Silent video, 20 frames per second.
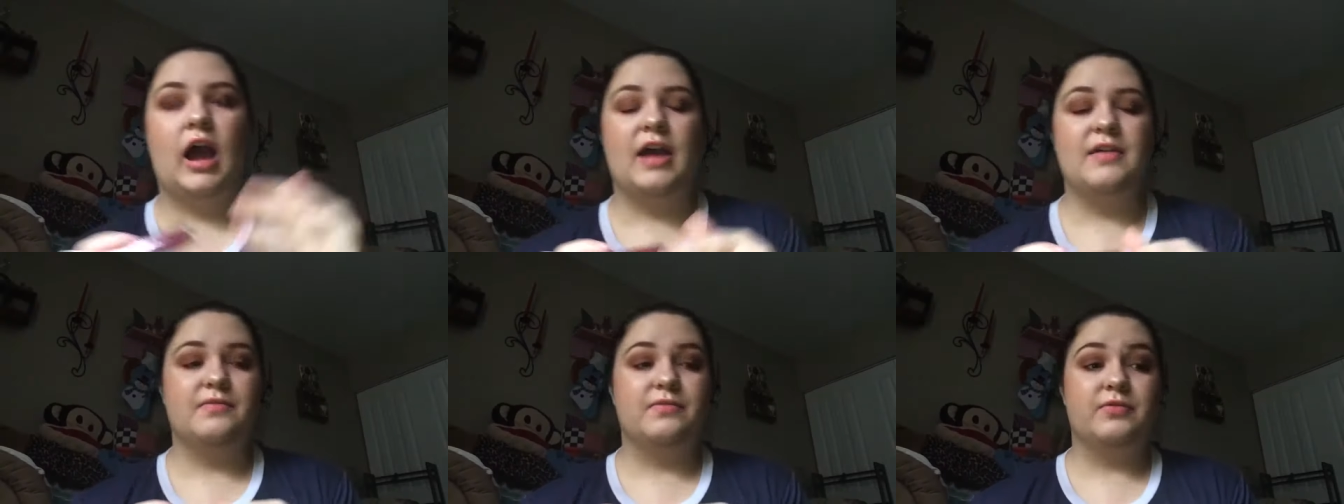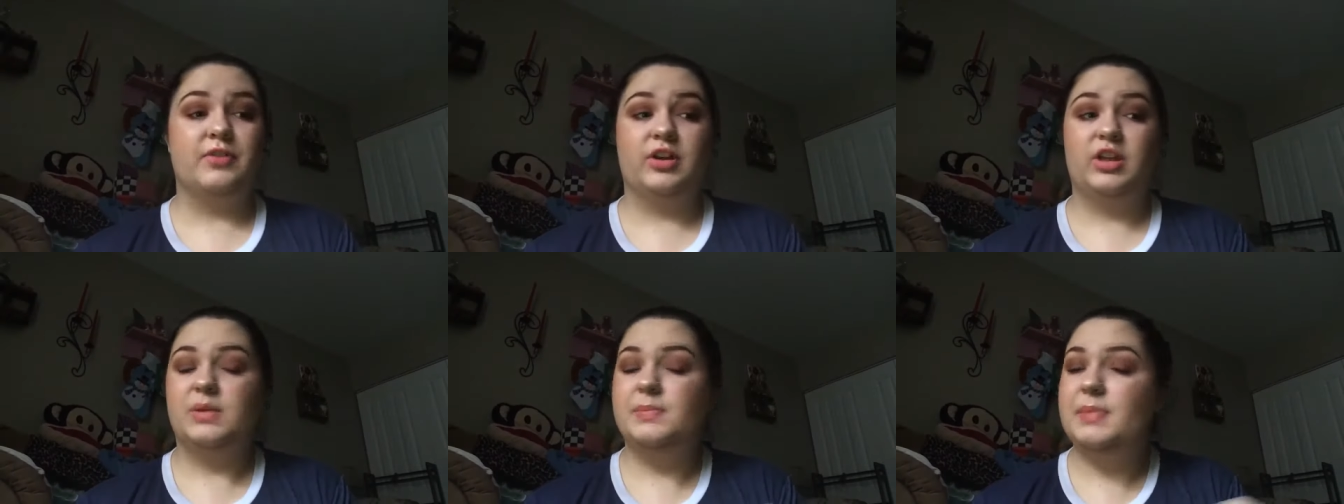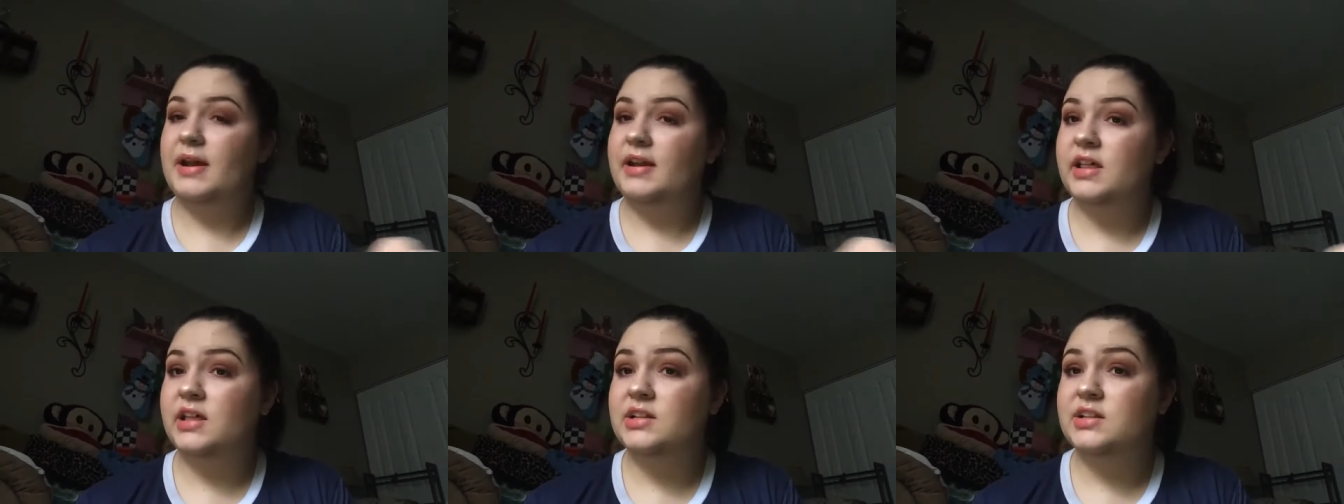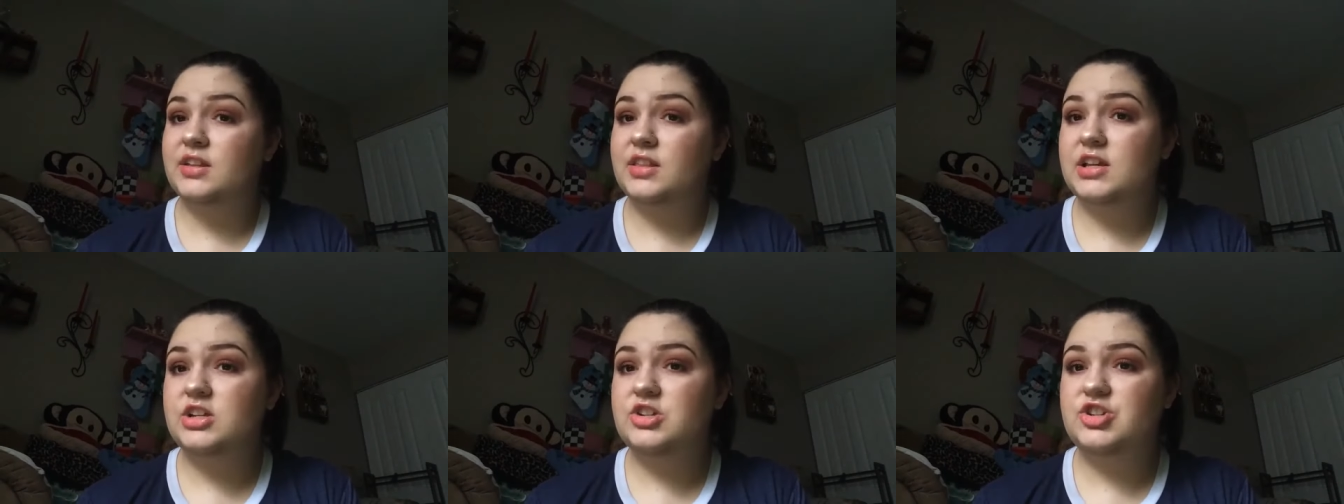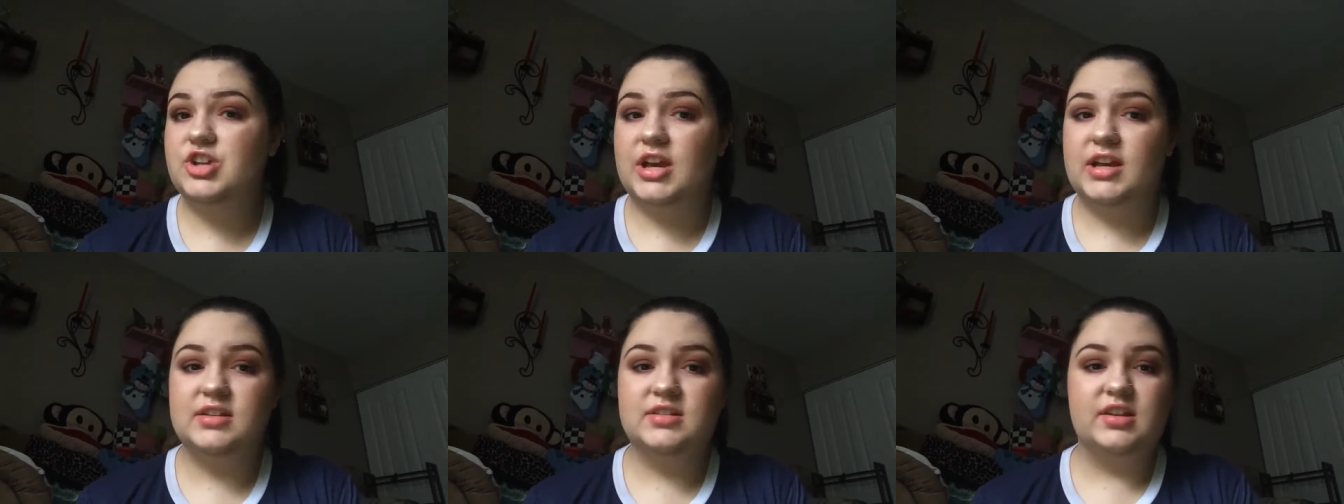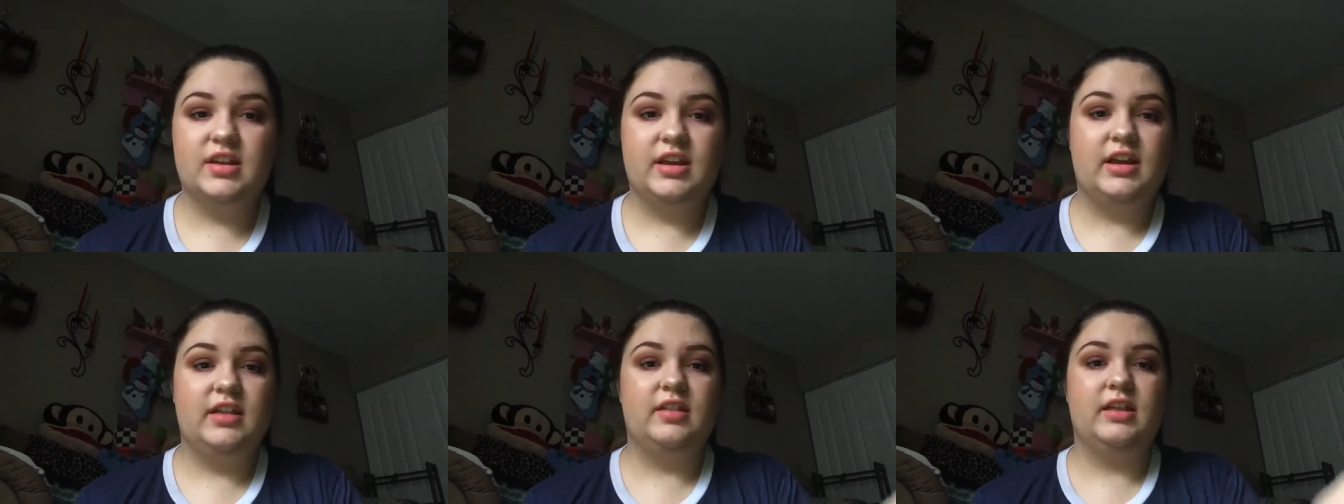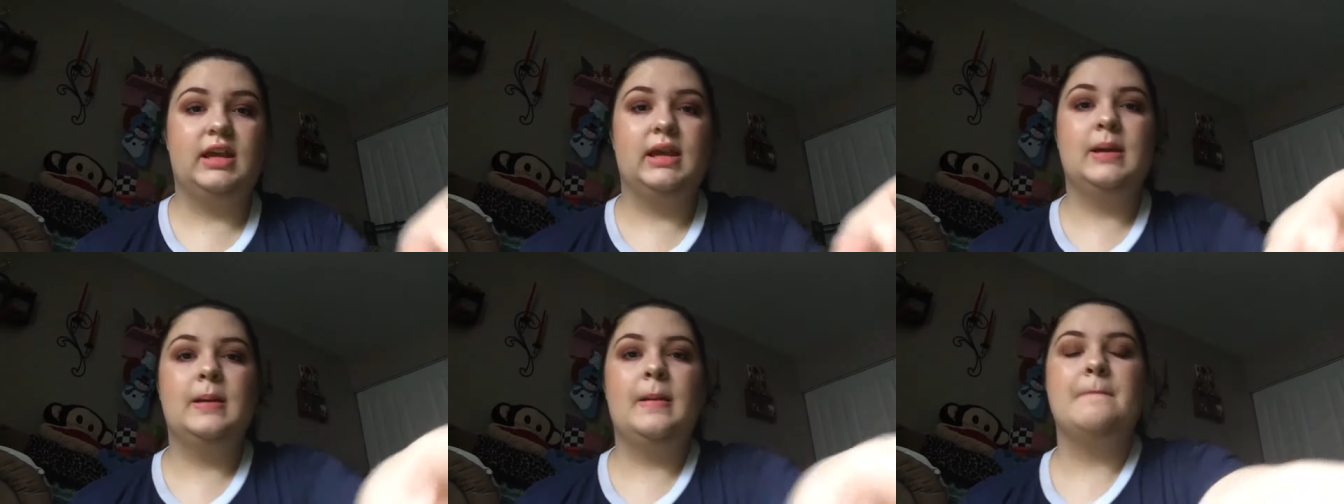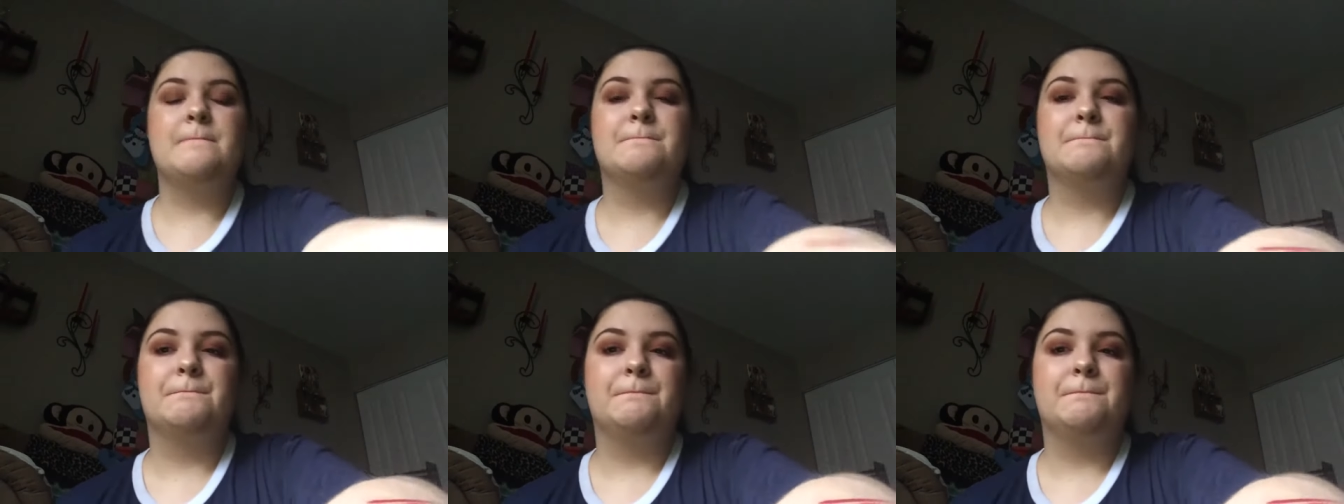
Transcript: I've really been into these shades lately.